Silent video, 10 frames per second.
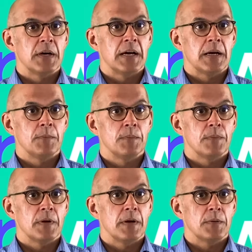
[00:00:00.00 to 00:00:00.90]

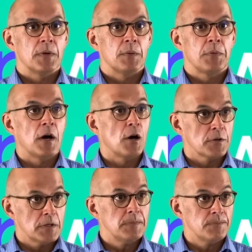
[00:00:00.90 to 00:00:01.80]
a
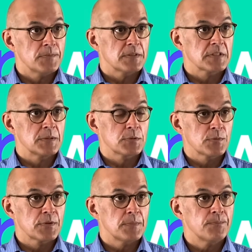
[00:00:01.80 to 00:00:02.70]
partner that sleeps
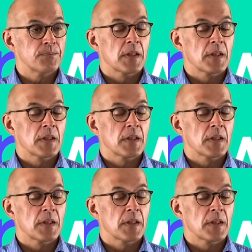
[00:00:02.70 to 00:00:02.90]
with them,